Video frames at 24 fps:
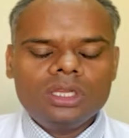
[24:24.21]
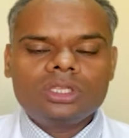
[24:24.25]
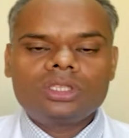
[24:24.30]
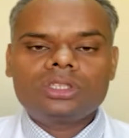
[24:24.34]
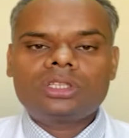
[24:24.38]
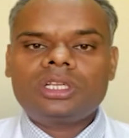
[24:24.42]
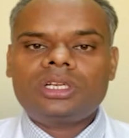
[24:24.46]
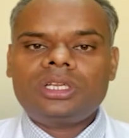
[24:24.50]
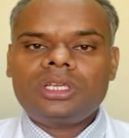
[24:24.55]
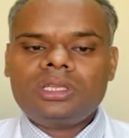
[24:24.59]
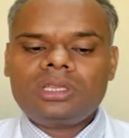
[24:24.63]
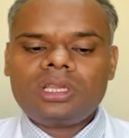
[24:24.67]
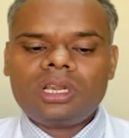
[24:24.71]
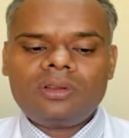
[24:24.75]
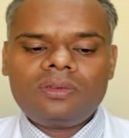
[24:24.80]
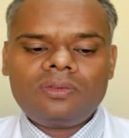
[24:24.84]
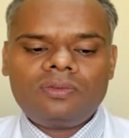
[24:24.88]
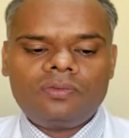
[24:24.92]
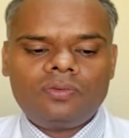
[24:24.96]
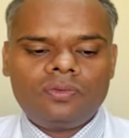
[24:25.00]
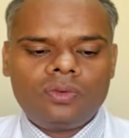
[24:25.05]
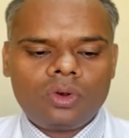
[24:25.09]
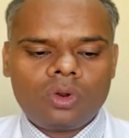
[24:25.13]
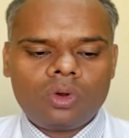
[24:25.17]
The renal
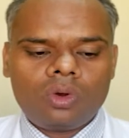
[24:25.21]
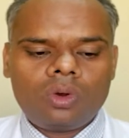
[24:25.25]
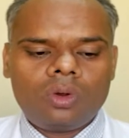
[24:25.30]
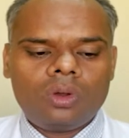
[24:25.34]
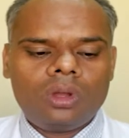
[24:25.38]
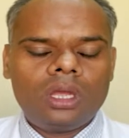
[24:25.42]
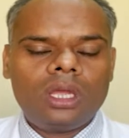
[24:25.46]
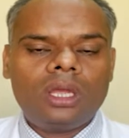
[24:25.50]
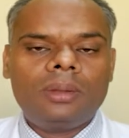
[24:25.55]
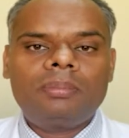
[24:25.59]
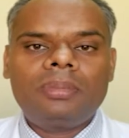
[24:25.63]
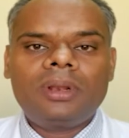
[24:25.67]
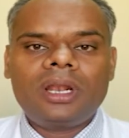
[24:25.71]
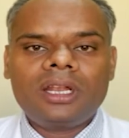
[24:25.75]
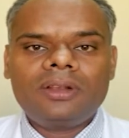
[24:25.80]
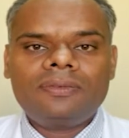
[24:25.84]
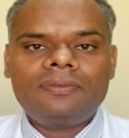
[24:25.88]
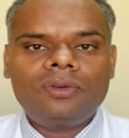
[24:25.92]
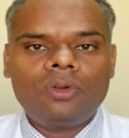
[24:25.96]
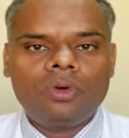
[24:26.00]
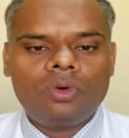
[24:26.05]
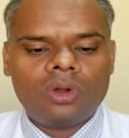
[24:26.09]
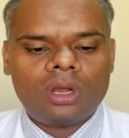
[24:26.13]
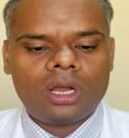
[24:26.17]
flow, blood
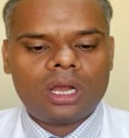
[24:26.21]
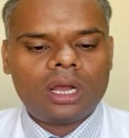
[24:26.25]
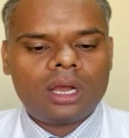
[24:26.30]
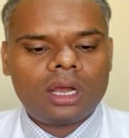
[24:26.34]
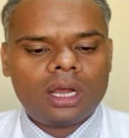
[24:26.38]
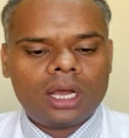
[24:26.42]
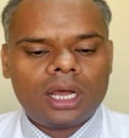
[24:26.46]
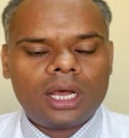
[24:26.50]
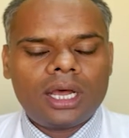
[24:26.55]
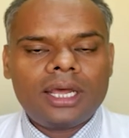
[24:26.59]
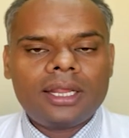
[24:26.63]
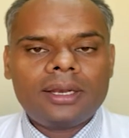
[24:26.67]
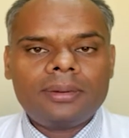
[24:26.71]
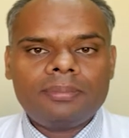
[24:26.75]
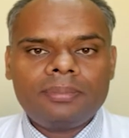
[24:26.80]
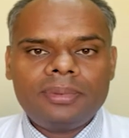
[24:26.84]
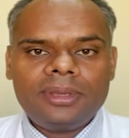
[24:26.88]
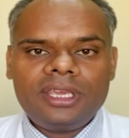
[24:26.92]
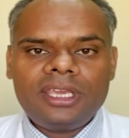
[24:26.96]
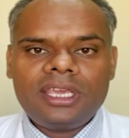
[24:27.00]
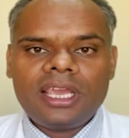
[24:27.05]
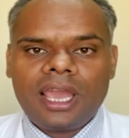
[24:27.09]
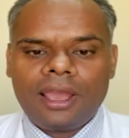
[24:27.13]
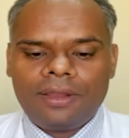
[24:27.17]
flow
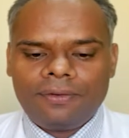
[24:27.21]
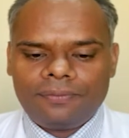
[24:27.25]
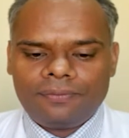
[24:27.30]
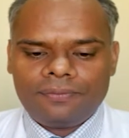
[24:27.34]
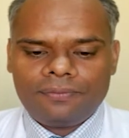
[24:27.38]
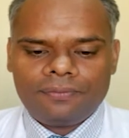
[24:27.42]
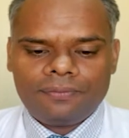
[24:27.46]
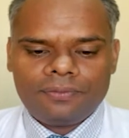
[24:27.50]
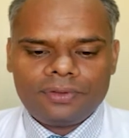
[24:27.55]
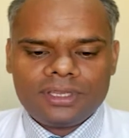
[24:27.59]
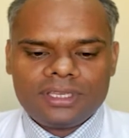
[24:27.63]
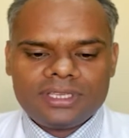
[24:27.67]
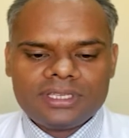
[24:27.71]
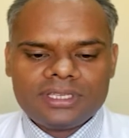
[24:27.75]
RBF